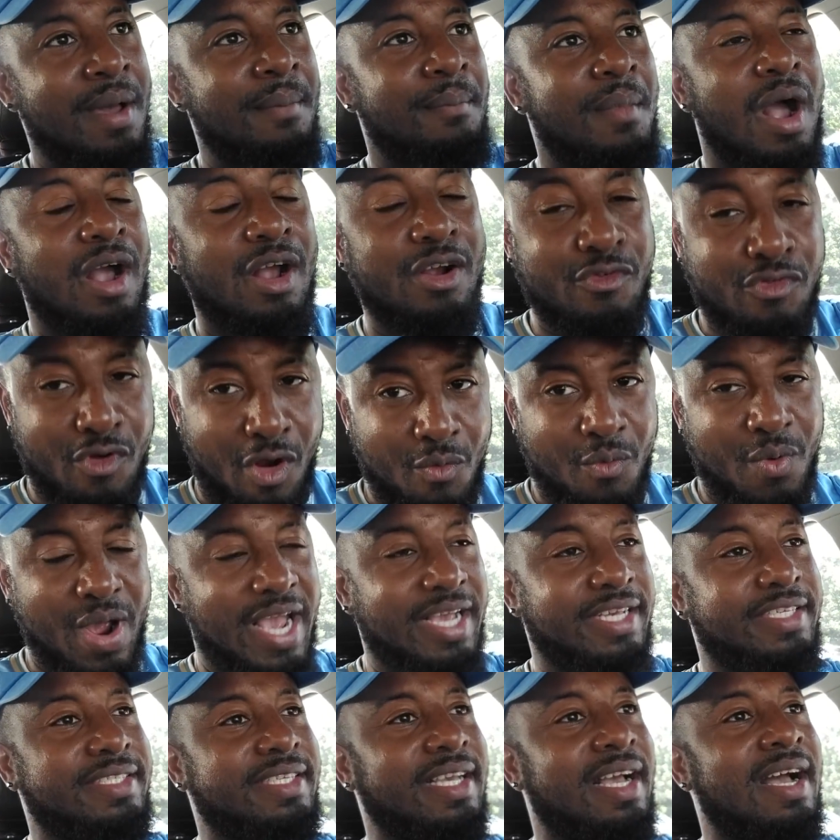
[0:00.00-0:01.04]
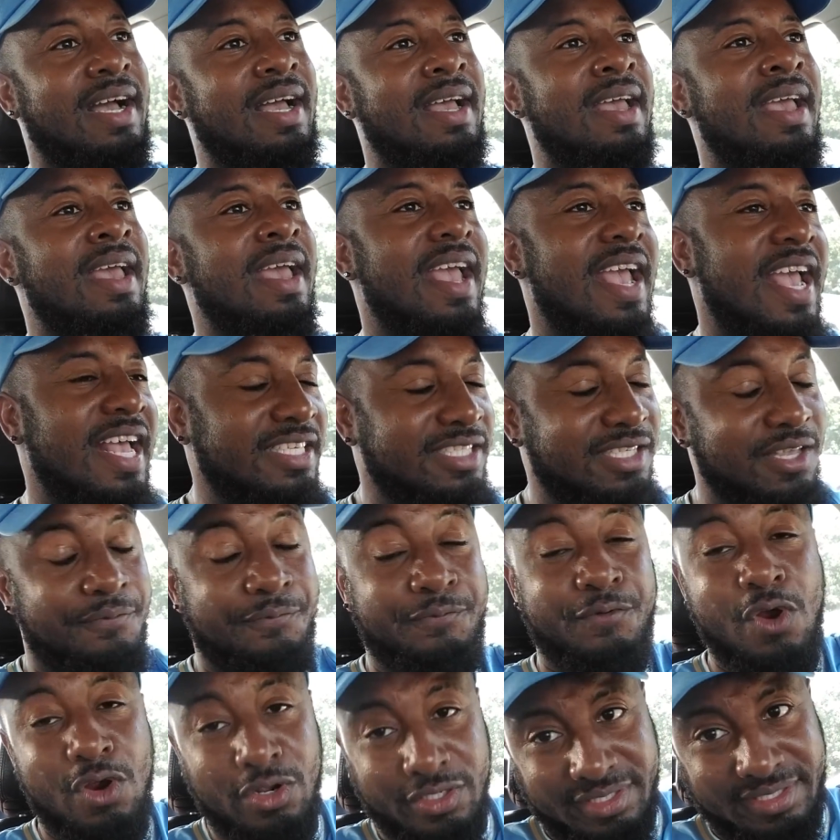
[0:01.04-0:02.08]
but Croatia is the
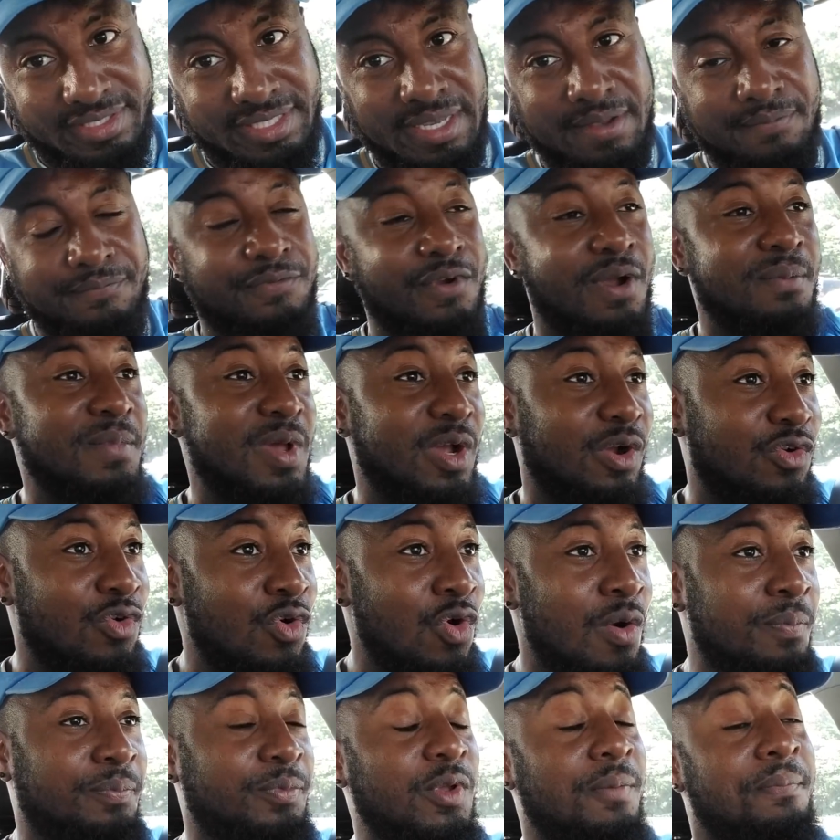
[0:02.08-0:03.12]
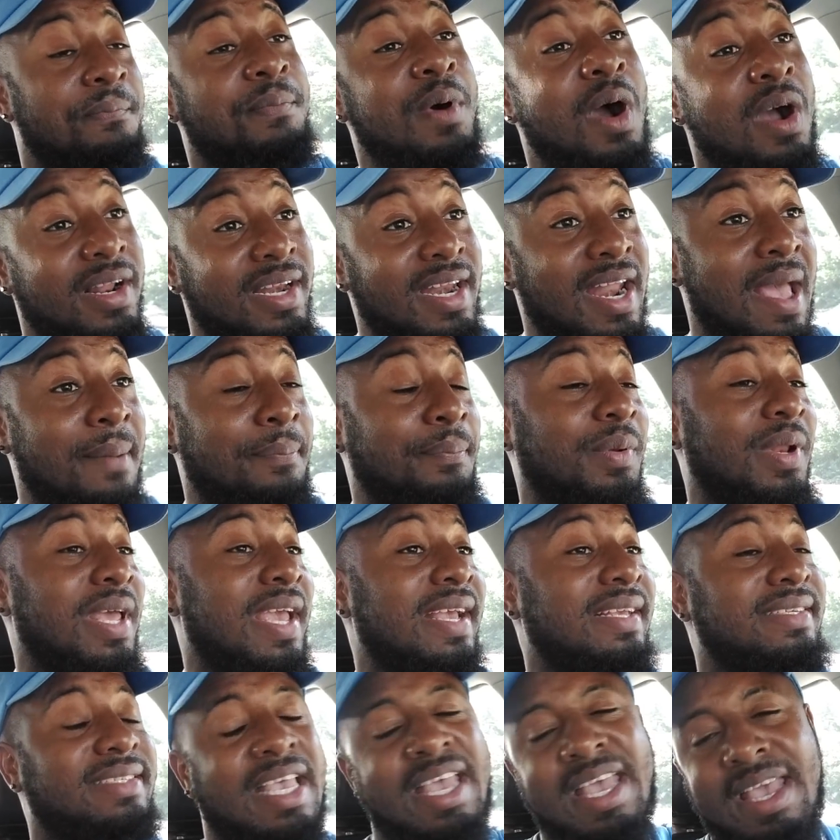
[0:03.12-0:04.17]
first team from the group to book their
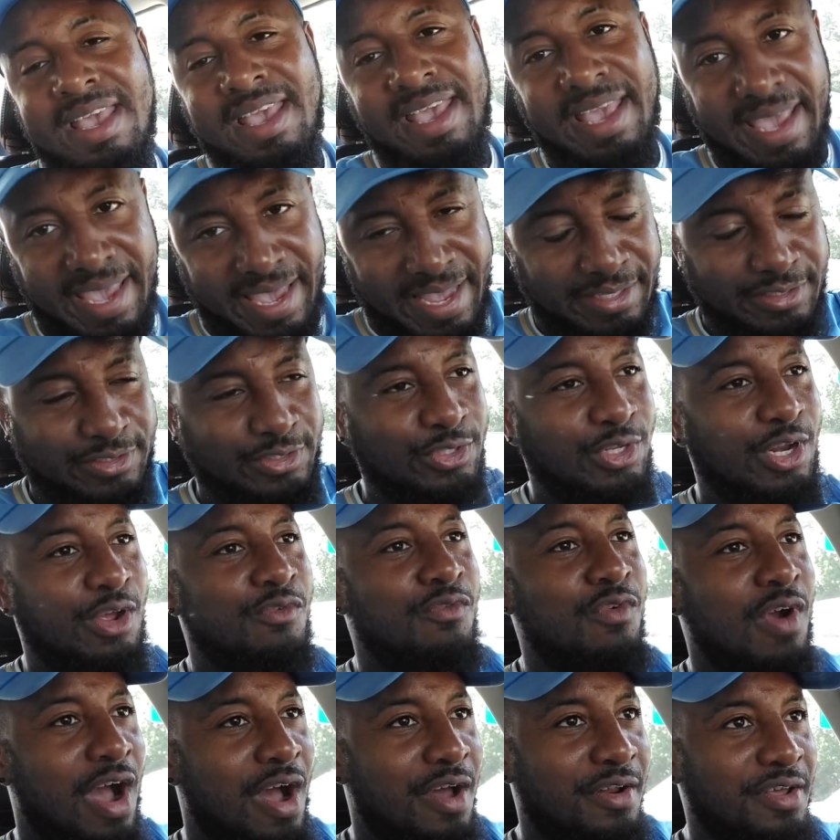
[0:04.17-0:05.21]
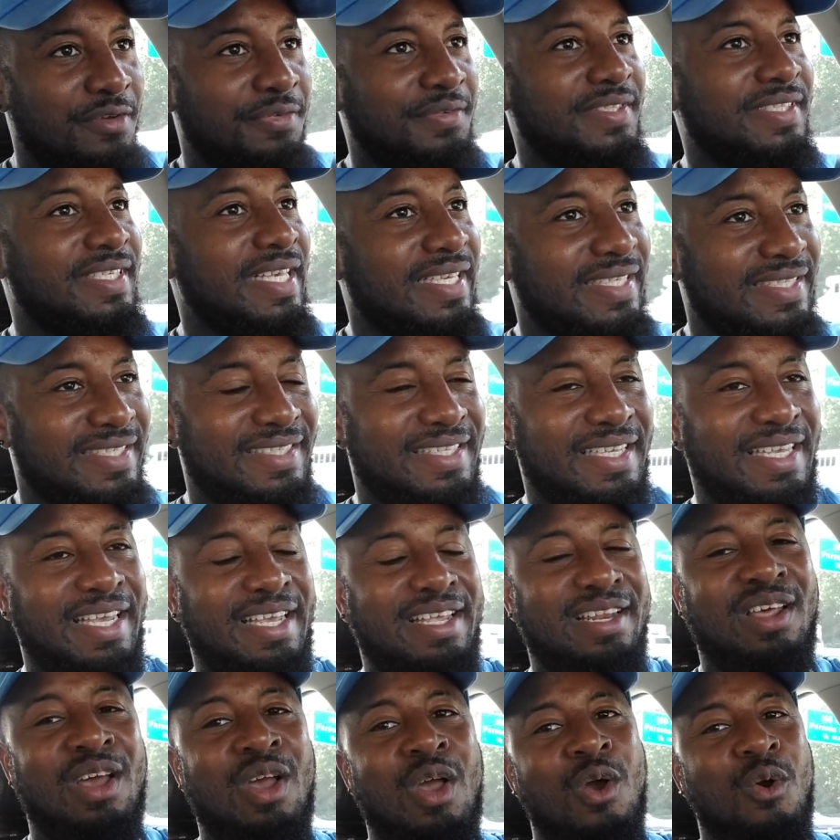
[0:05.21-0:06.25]
place into the round of
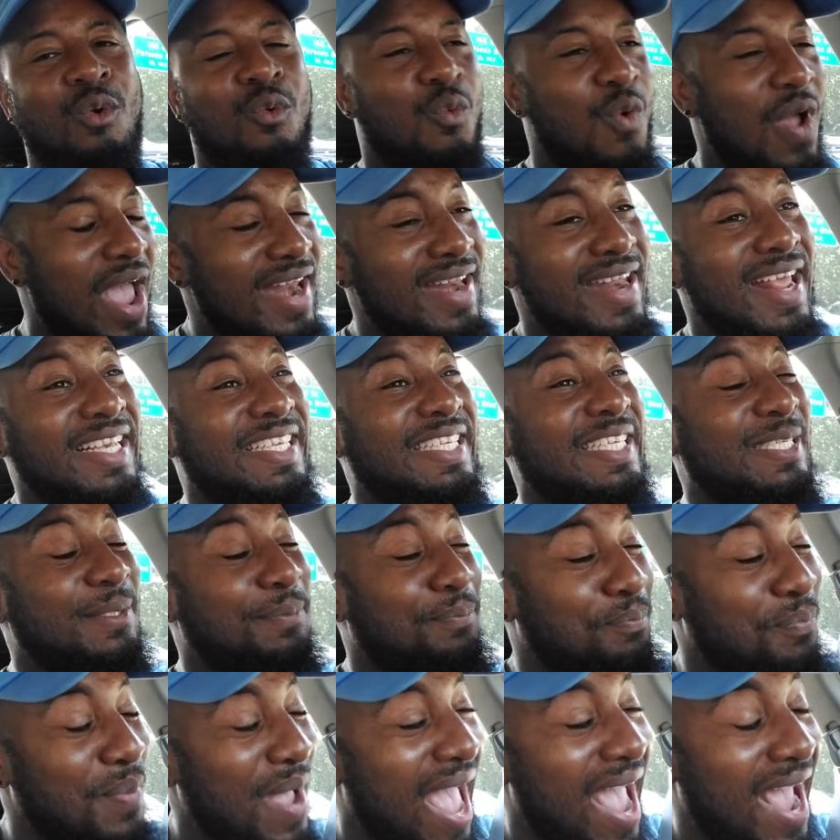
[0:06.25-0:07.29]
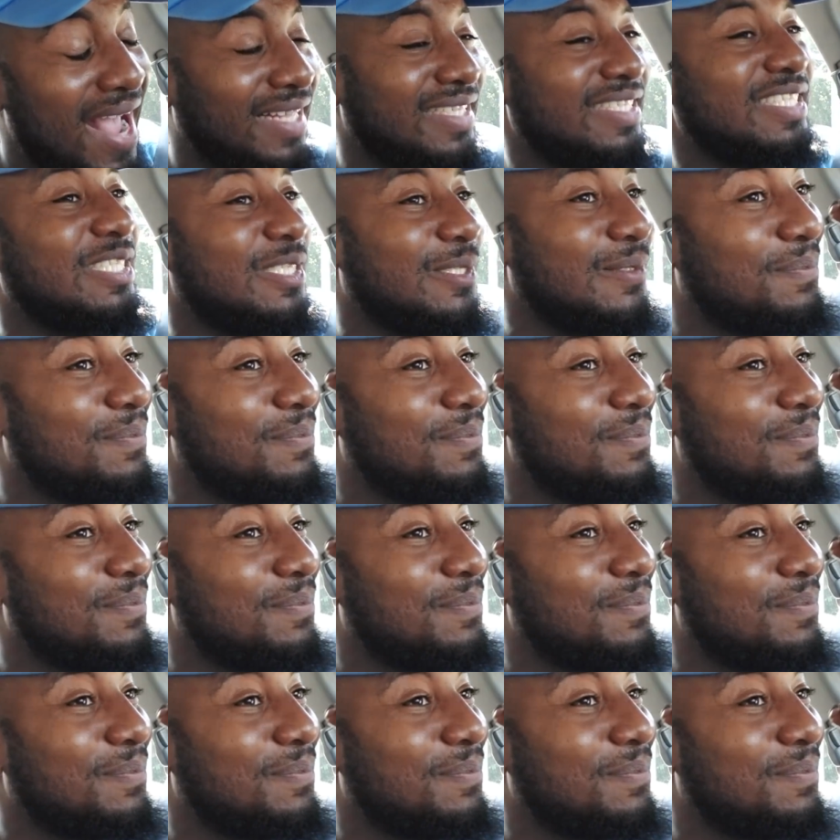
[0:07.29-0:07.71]
16 when they spanked